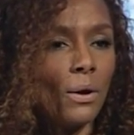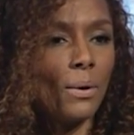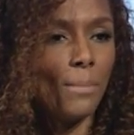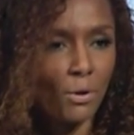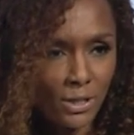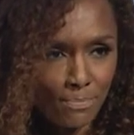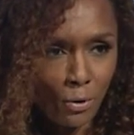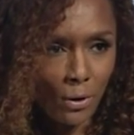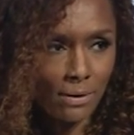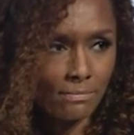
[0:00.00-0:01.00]
Most
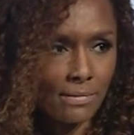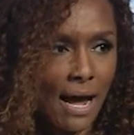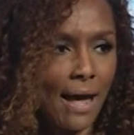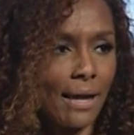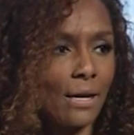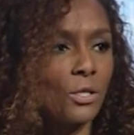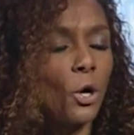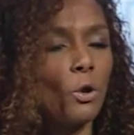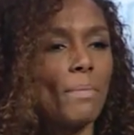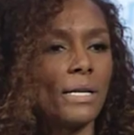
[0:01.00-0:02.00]
important, I
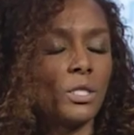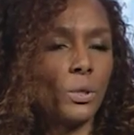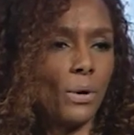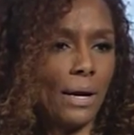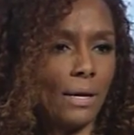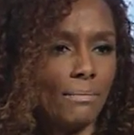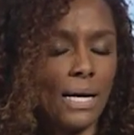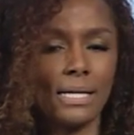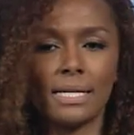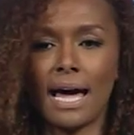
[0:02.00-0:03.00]
told my story
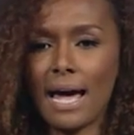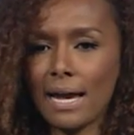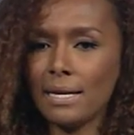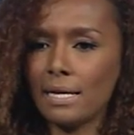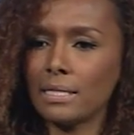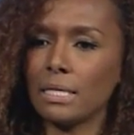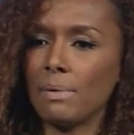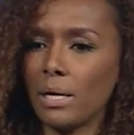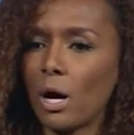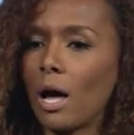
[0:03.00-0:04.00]
because I needed to
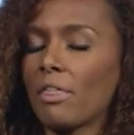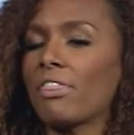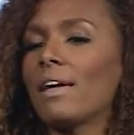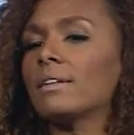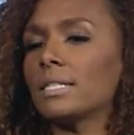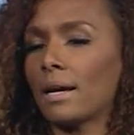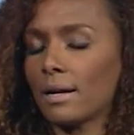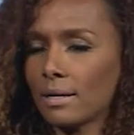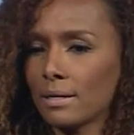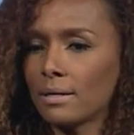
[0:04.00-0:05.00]
be authentic
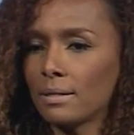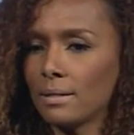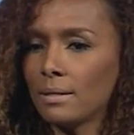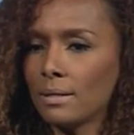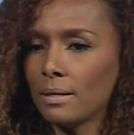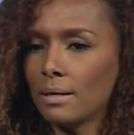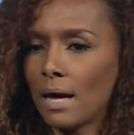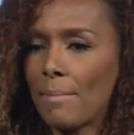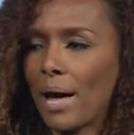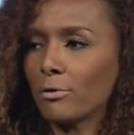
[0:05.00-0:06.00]

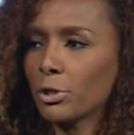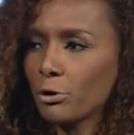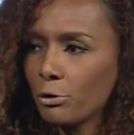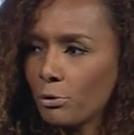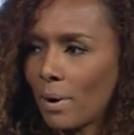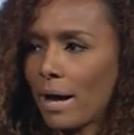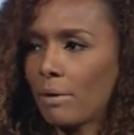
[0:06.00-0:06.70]
about who I